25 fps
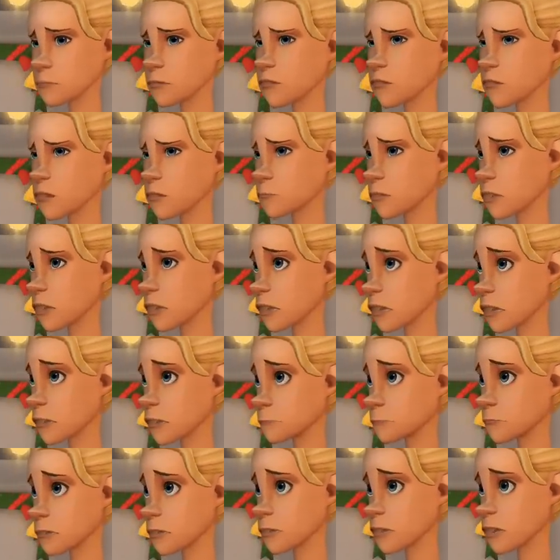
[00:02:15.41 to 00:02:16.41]
family's
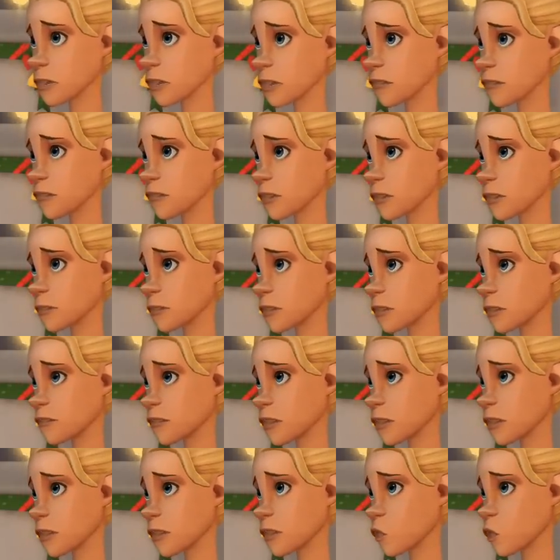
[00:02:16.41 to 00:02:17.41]
pagan
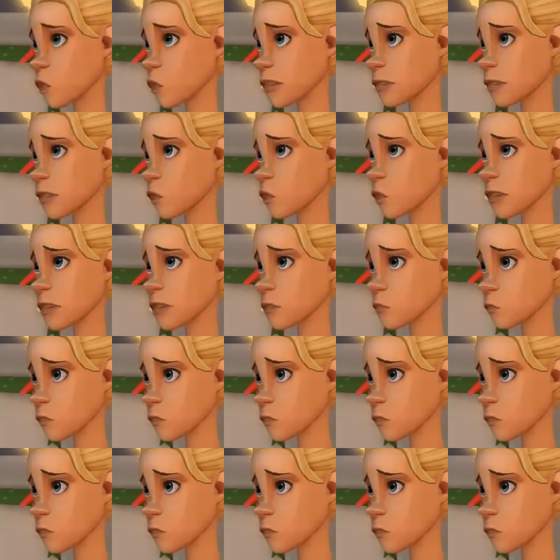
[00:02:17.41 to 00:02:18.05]
festivities wherein we go